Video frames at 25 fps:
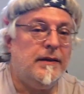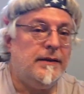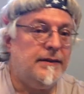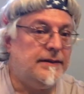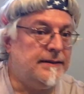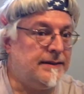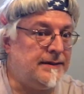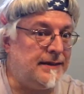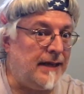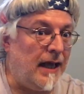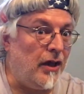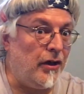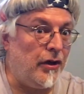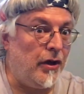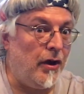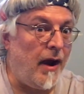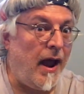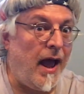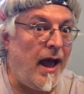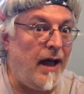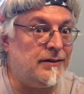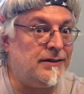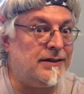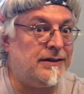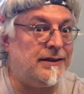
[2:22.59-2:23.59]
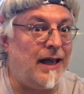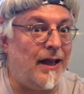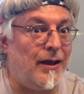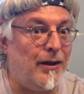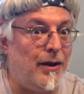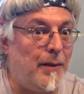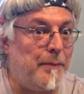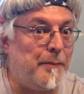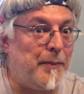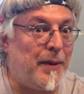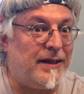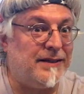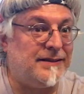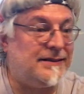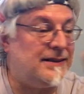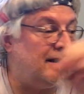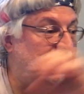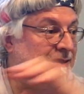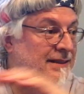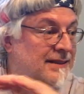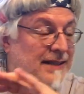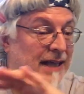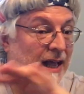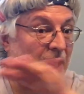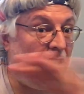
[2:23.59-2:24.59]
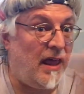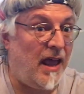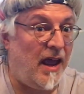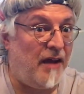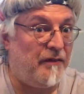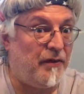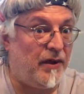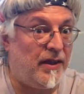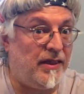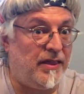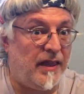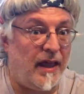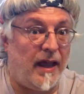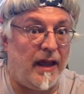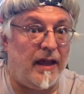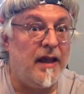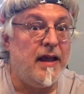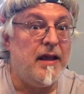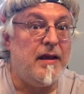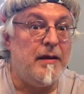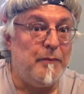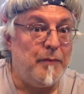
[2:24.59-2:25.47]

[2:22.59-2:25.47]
Sell your house, sell your business, sell everything.